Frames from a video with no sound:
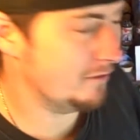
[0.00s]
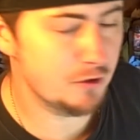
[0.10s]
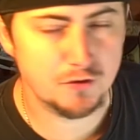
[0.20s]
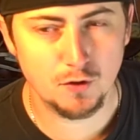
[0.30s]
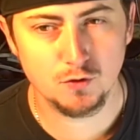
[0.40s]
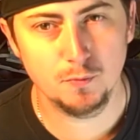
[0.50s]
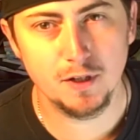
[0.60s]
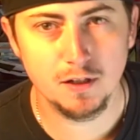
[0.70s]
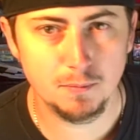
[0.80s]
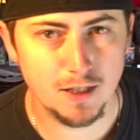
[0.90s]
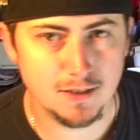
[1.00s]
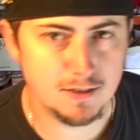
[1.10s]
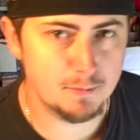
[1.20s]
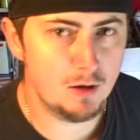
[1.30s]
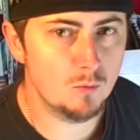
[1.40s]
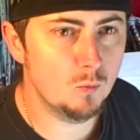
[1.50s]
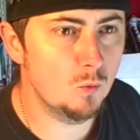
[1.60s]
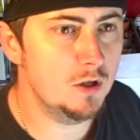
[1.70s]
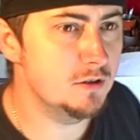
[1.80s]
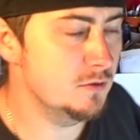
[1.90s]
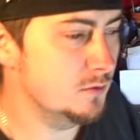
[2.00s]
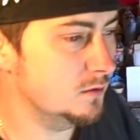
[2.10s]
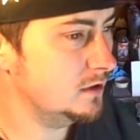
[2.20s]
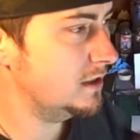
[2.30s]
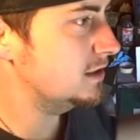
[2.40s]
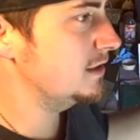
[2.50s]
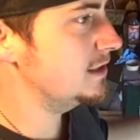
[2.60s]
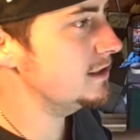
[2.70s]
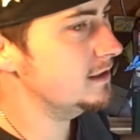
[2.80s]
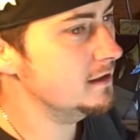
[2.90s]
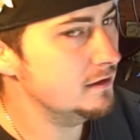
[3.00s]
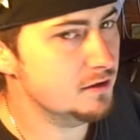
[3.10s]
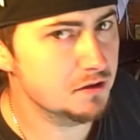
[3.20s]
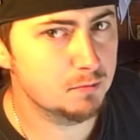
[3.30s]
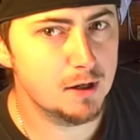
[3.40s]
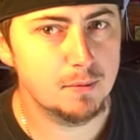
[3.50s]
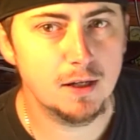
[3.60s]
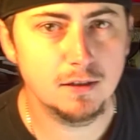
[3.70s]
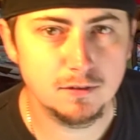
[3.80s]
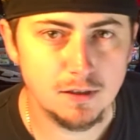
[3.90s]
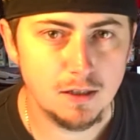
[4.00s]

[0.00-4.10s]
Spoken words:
of other social media places about what you need to spray paint.